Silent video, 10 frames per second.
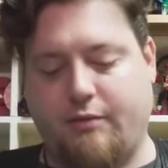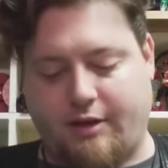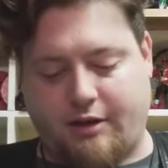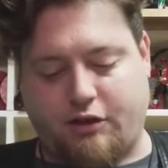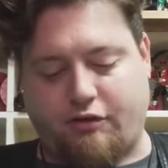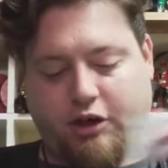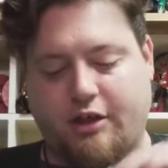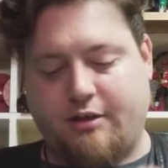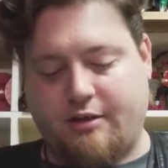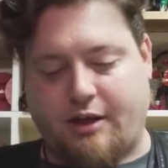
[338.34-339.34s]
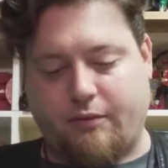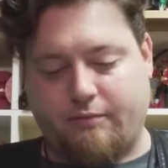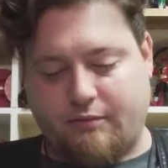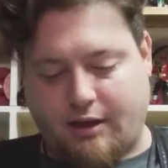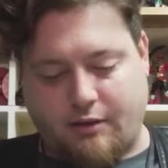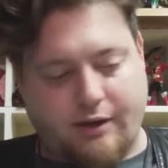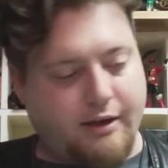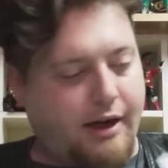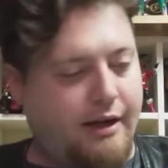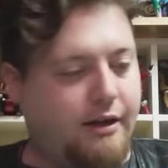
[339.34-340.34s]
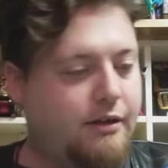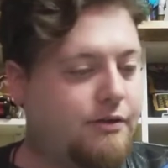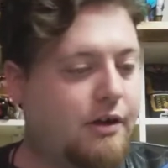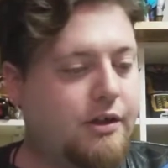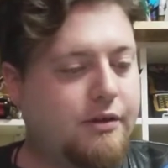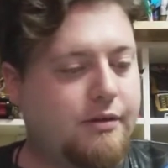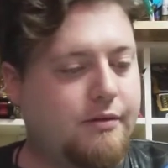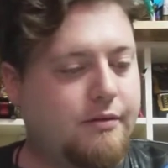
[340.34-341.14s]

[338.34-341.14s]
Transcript: Need instructions? I don't think. Wait, I need instructions.